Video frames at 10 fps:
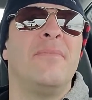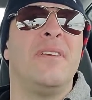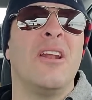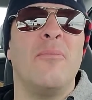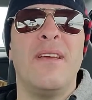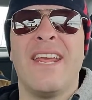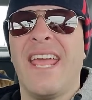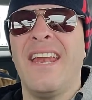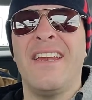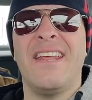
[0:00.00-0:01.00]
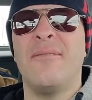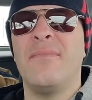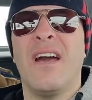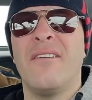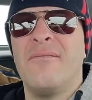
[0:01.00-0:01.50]
you know, mitigated
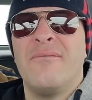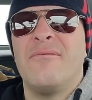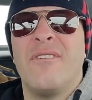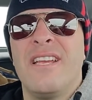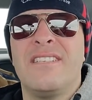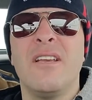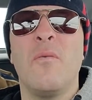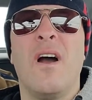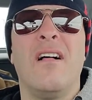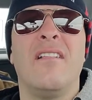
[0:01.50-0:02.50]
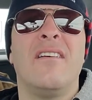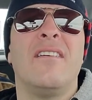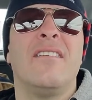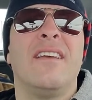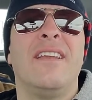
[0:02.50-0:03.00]
him not racing well
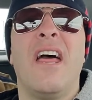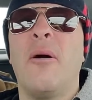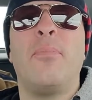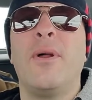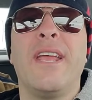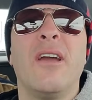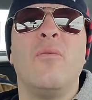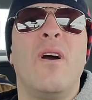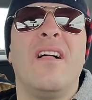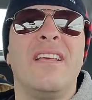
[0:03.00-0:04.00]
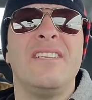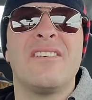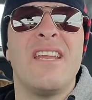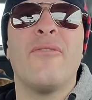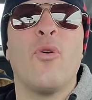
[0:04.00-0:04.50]
and not putting out well. He
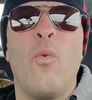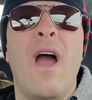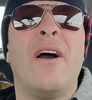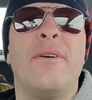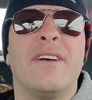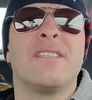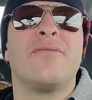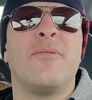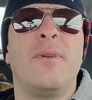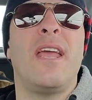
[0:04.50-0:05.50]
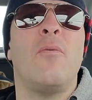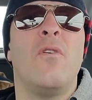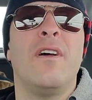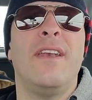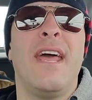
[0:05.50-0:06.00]
just never wowed us from day
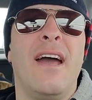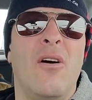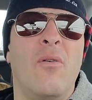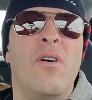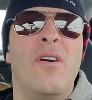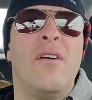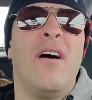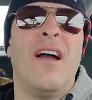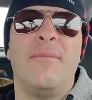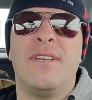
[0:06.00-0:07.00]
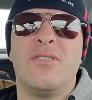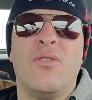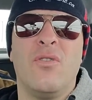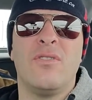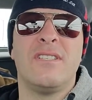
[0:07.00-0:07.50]
one. Now, I've been
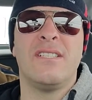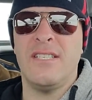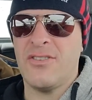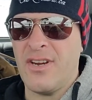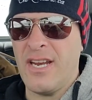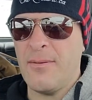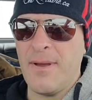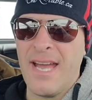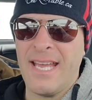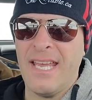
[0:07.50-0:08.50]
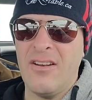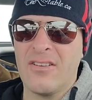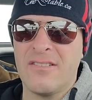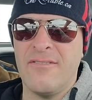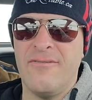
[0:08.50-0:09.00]
told, since he's training back, he
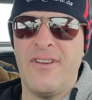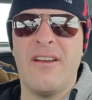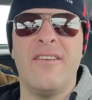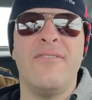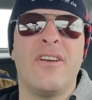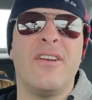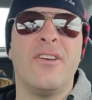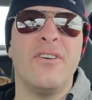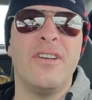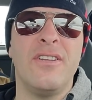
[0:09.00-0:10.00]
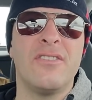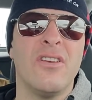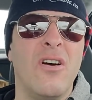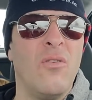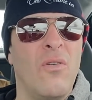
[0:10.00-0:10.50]
looks very, very good.
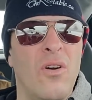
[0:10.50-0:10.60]
So,